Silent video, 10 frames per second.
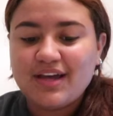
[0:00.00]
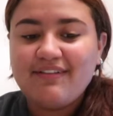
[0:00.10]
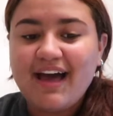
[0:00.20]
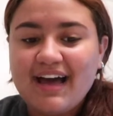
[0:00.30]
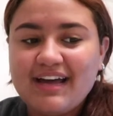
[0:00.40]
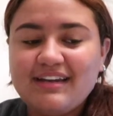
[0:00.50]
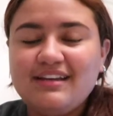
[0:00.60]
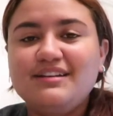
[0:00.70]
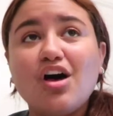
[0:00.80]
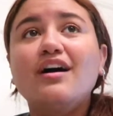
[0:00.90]
So I've
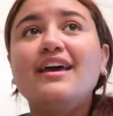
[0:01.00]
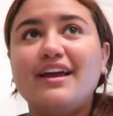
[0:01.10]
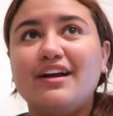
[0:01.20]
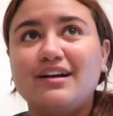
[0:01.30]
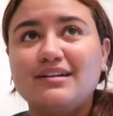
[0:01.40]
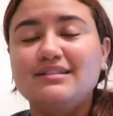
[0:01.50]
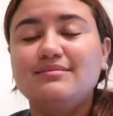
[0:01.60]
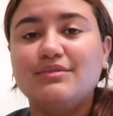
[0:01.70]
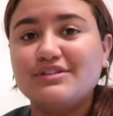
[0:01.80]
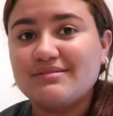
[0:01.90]
had long hair
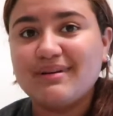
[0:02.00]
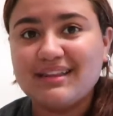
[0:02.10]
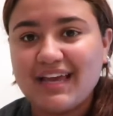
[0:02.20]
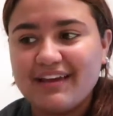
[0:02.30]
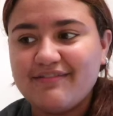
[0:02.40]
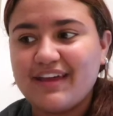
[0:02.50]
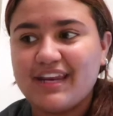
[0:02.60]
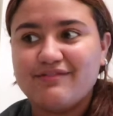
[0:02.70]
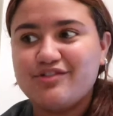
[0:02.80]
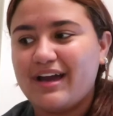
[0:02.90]
most of my life
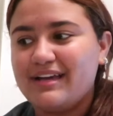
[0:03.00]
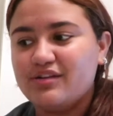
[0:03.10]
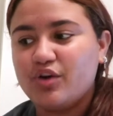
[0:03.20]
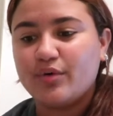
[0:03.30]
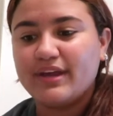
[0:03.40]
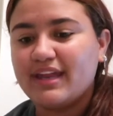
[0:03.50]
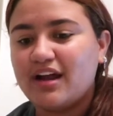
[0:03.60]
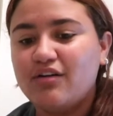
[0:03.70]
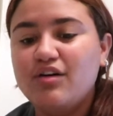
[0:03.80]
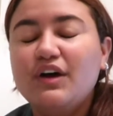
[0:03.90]
and I've tried growing it
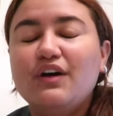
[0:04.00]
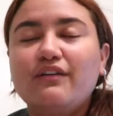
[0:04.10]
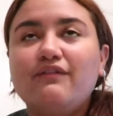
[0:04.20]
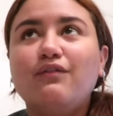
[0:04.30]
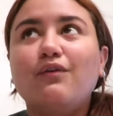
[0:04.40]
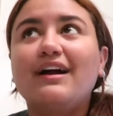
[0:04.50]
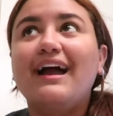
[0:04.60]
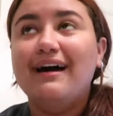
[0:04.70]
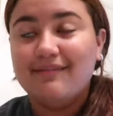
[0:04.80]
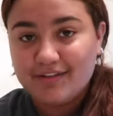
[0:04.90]
out
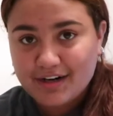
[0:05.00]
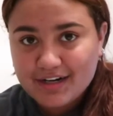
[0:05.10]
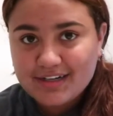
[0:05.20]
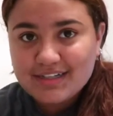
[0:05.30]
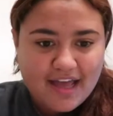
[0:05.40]
forever.